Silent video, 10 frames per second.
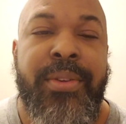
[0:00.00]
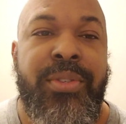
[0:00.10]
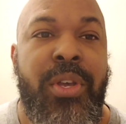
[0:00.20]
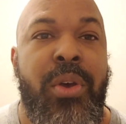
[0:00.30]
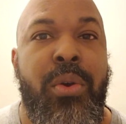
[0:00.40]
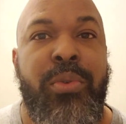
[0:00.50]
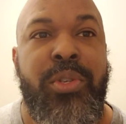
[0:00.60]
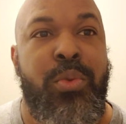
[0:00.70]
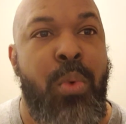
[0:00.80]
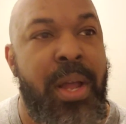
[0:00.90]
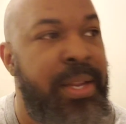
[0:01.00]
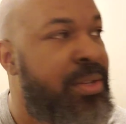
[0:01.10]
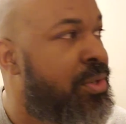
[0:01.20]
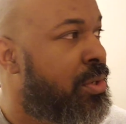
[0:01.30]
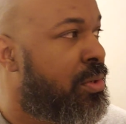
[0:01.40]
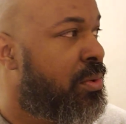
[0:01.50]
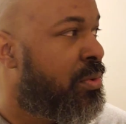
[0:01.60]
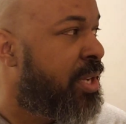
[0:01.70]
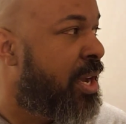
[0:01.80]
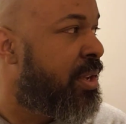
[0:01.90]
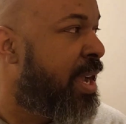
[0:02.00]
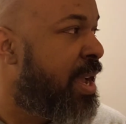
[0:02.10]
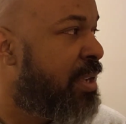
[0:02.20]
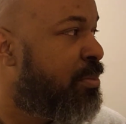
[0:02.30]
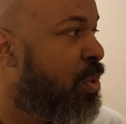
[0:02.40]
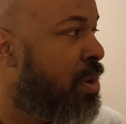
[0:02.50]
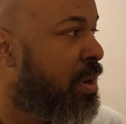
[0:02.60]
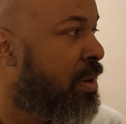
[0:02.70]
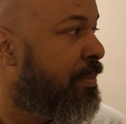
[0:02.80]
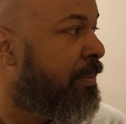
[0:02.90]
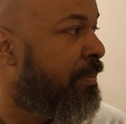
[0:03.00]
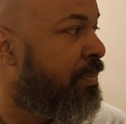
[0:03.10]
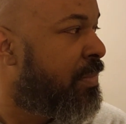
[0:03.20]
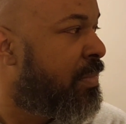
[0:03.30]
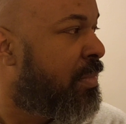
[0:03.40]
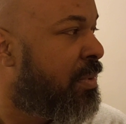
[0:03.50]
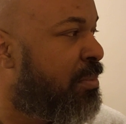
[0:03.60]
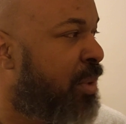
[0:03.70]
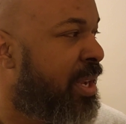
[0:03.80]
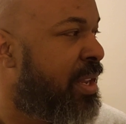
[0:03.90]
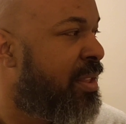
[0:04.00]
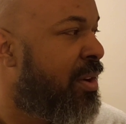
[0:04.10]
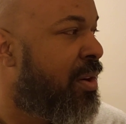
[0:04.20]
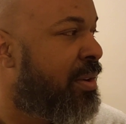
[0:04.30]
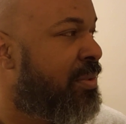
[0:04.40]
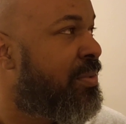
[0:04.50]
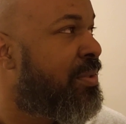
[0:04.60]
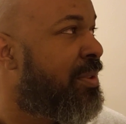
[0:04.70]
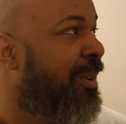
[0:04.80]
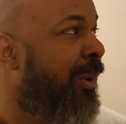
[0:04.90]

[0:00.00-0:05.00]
So just wanted to tell you guys more, bringing in the articles.